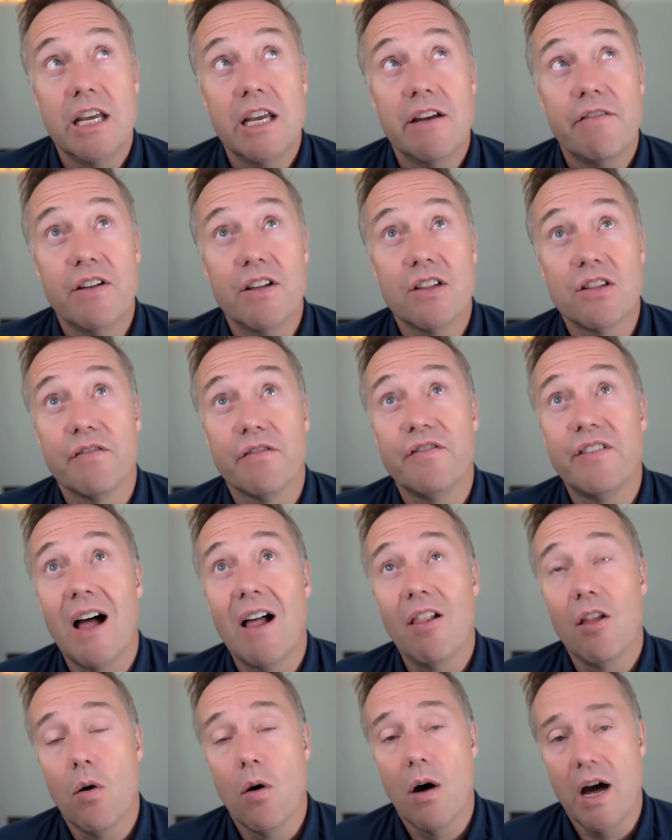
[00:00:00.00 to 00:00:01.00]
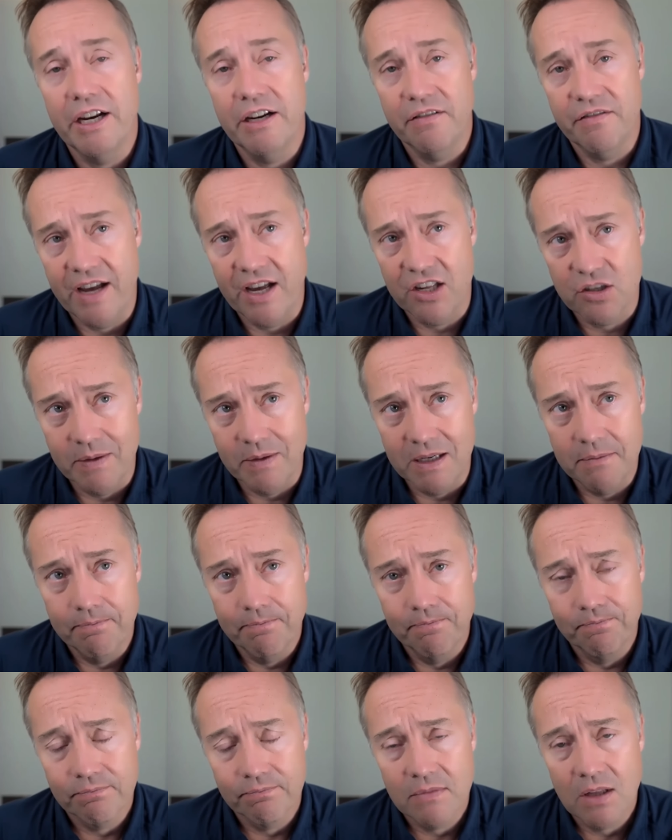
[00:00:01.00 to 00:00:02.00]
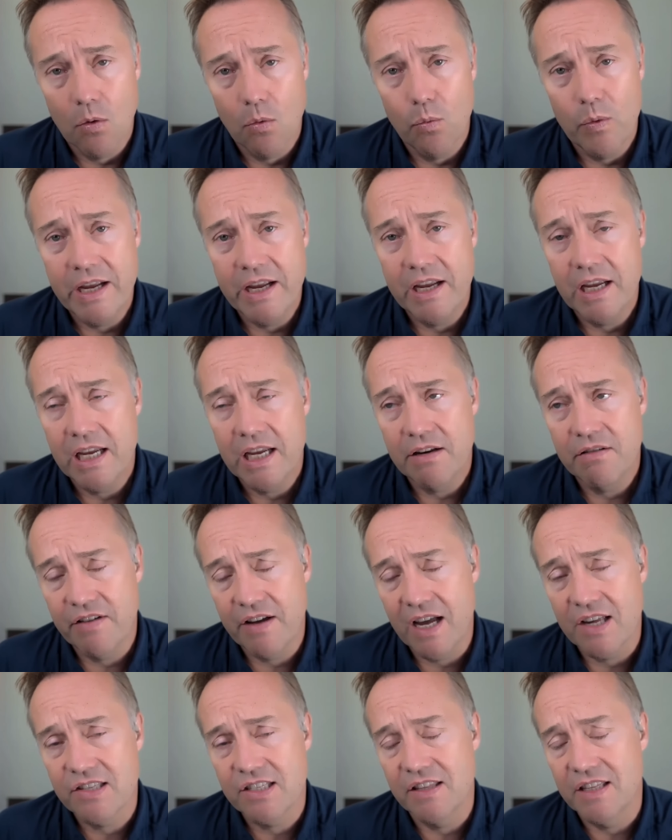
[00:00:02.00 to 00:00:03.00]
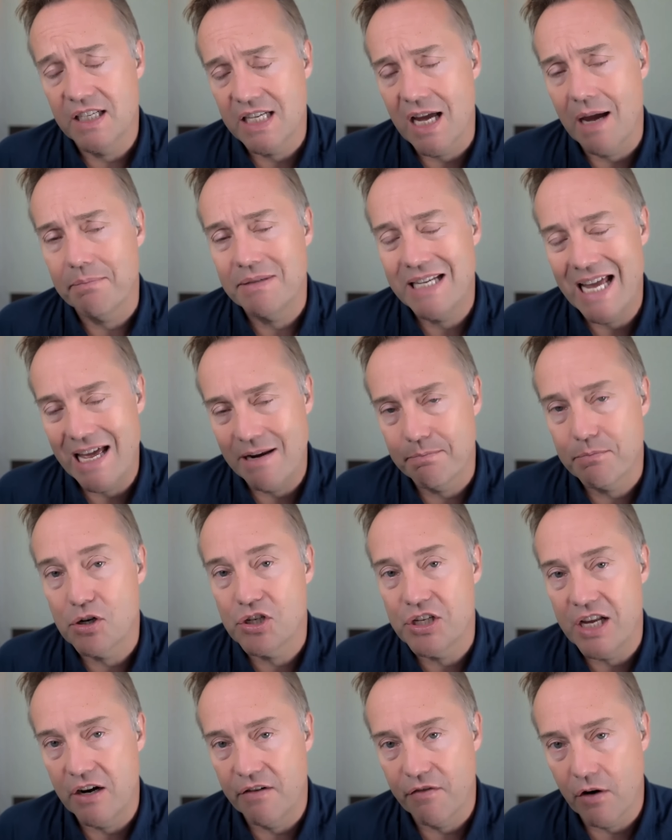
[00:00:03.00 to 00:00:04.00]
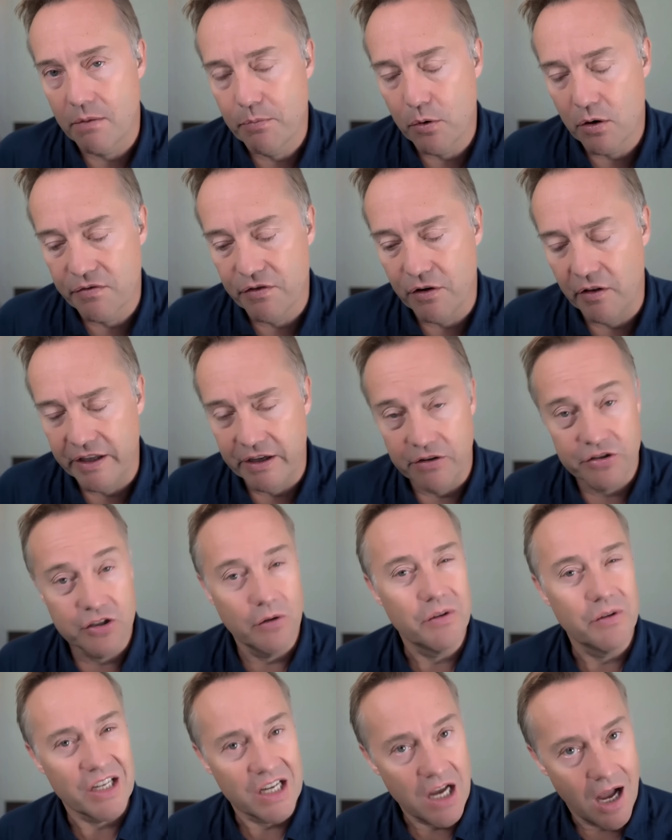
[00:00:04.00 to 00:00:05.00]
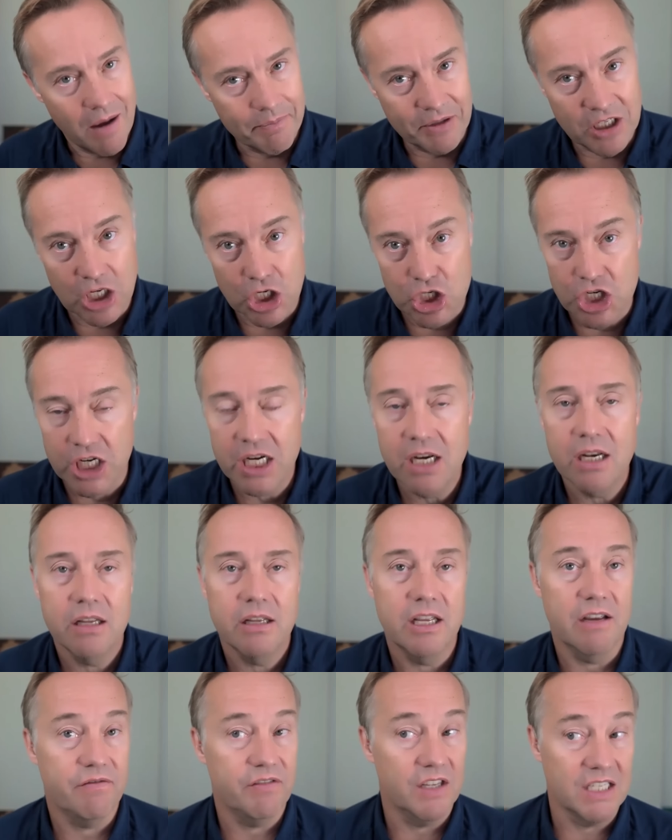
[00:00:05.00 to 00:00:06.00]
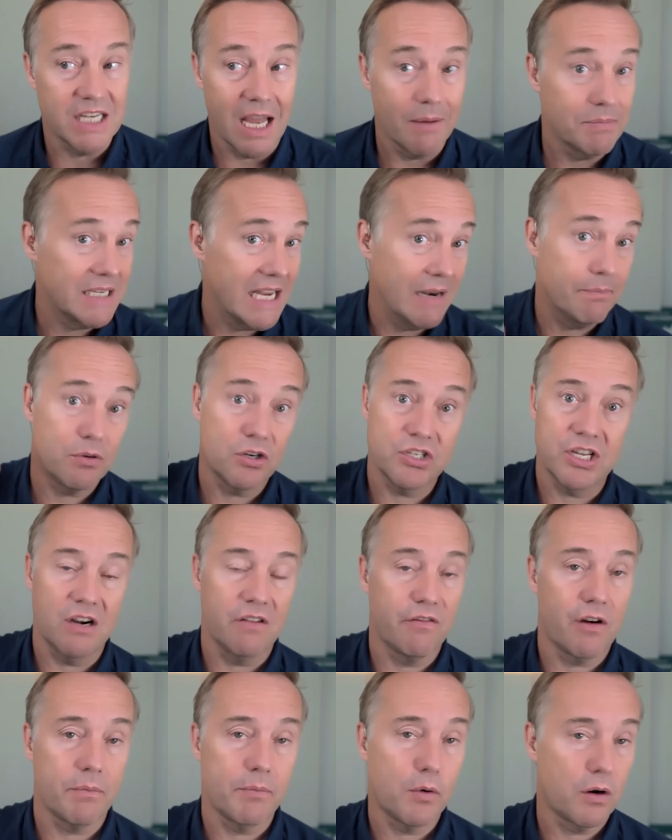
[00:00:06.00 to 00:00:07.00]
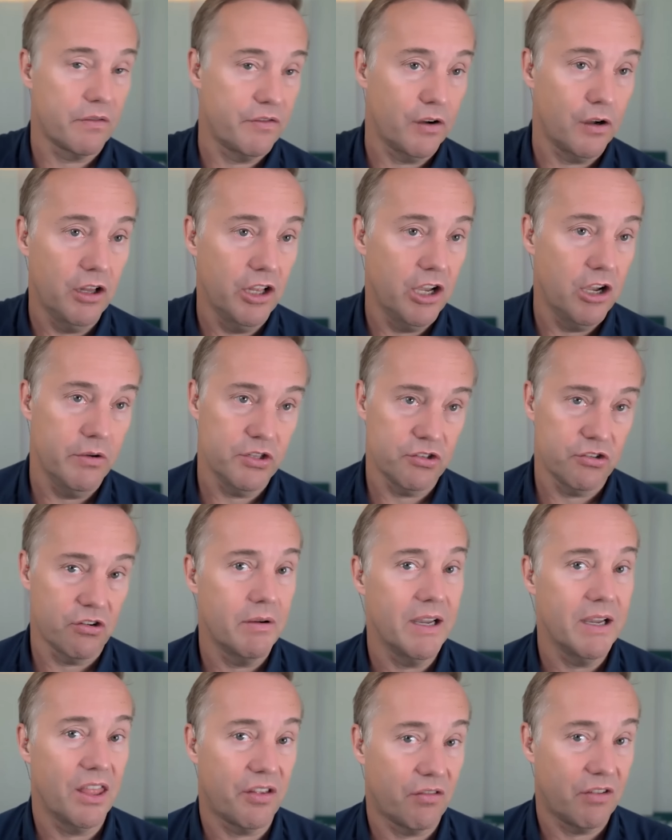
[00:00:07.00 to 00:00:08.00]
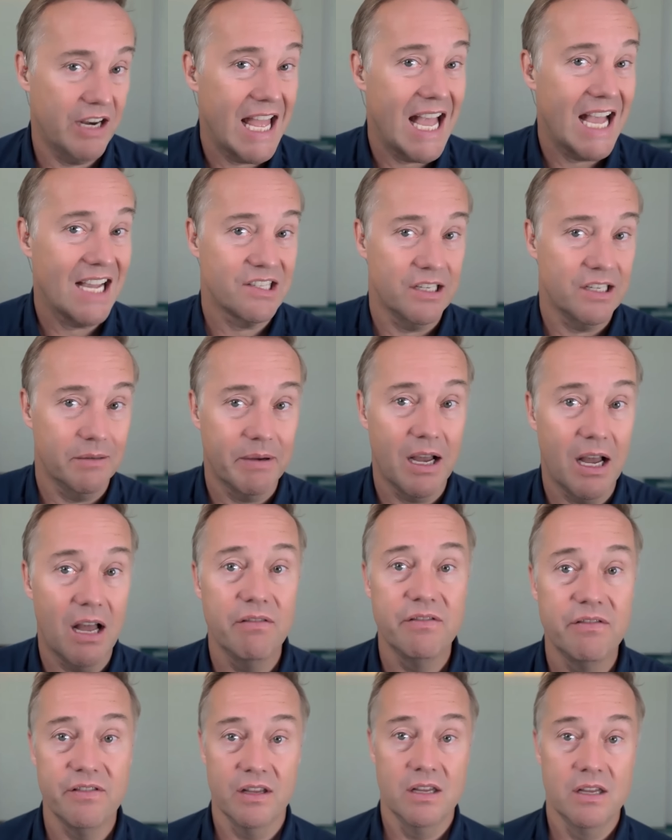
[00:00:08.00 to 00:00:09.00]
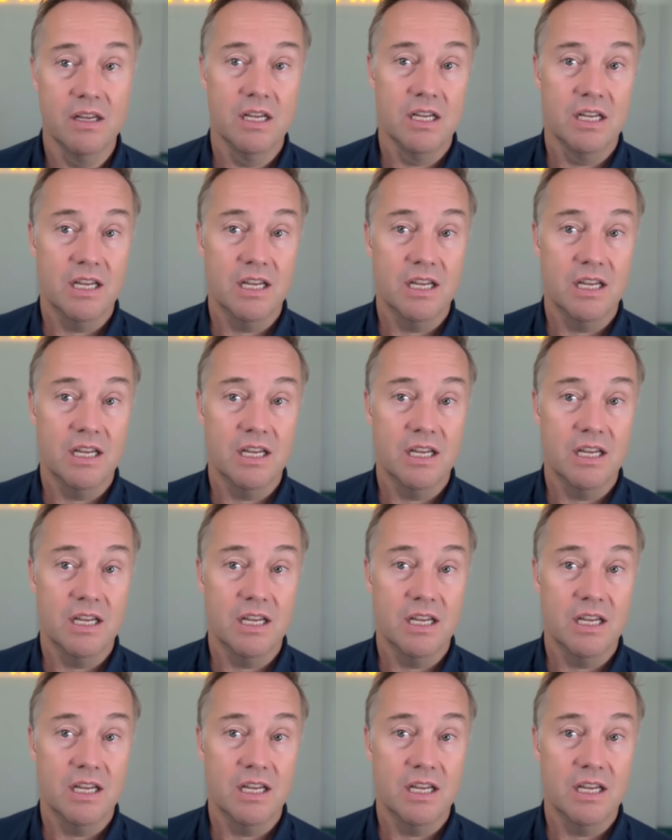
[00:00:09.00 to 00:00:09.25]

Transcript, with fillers: If it's a follow on investment, we invest in the top 10% of our portfolio. So it's a competition. If the top 10% of our portfolio is growing 3x and above,